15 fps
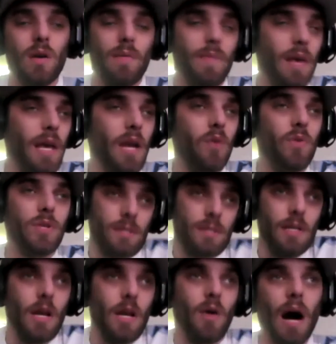And it was,
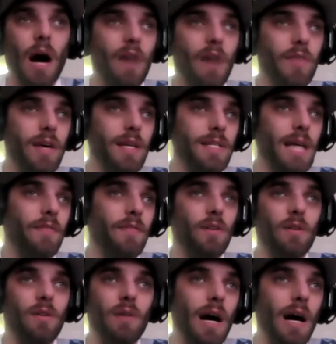obvious
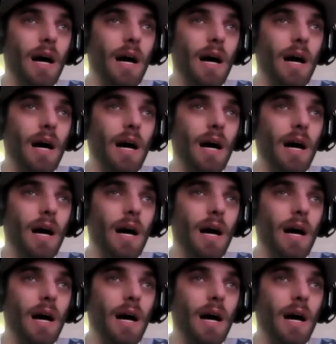after